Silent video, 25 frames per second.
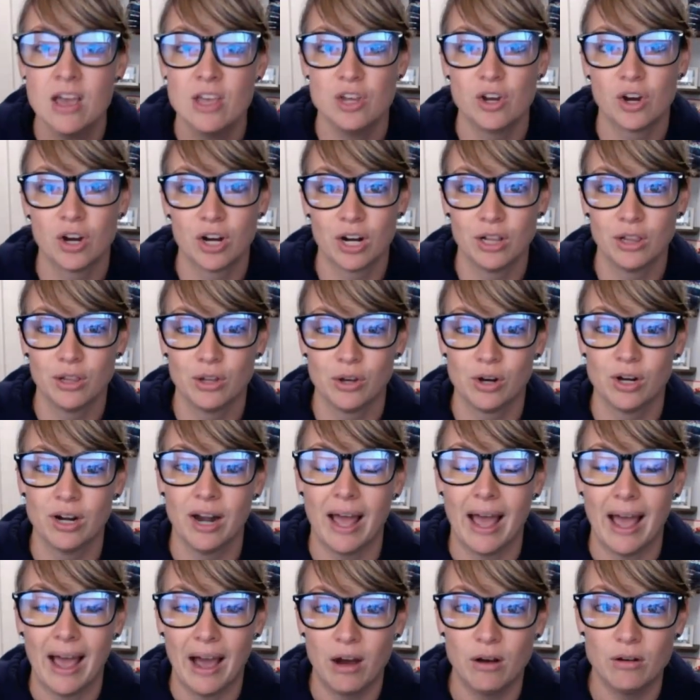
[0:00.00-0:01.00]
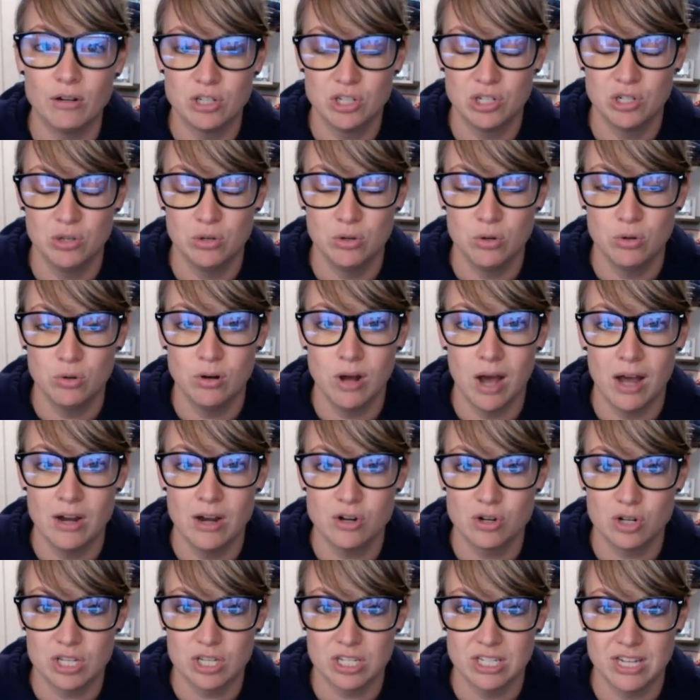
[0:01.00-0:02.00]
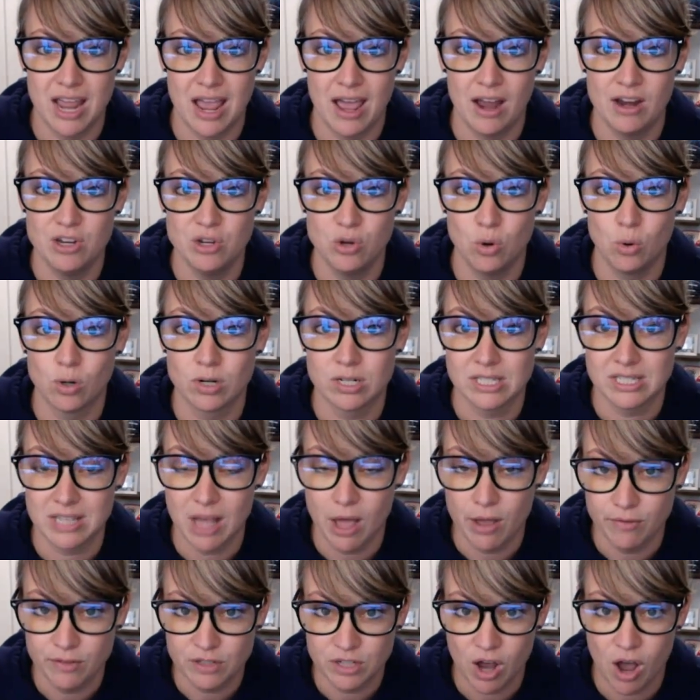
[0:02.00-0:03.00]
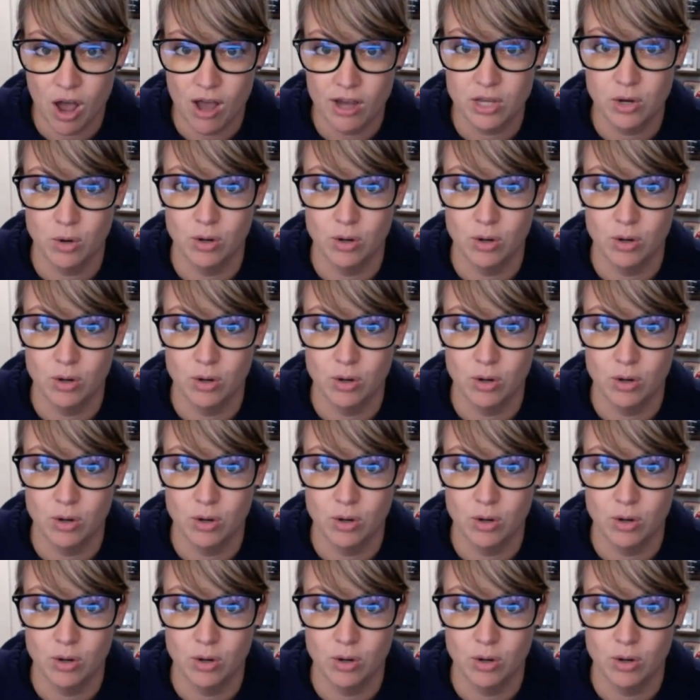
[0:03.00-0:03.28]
You're going to learn how to understand your self-talk,